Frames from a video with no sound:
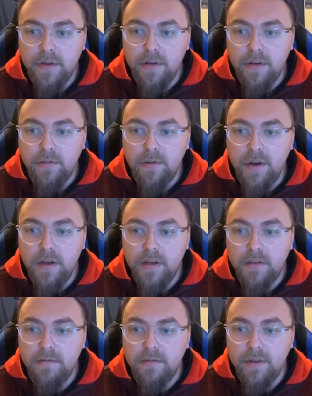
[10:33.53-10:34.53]
you
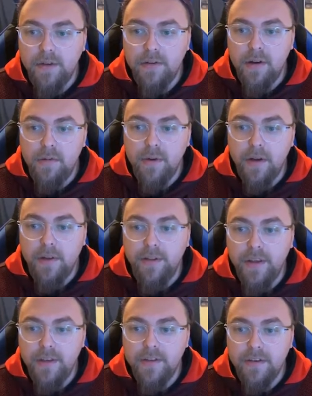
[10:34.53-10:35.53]
know what all
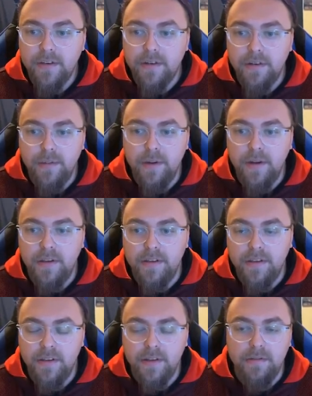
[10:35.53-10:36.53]
these do
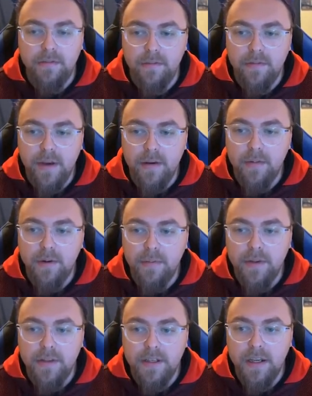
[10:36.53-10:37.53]
because they're numbered,
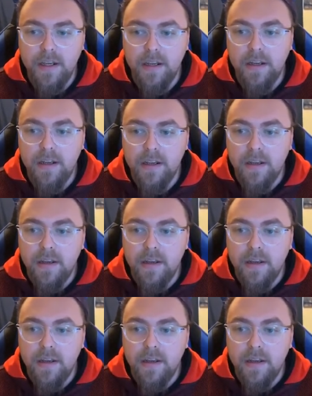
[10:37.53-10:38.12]
but say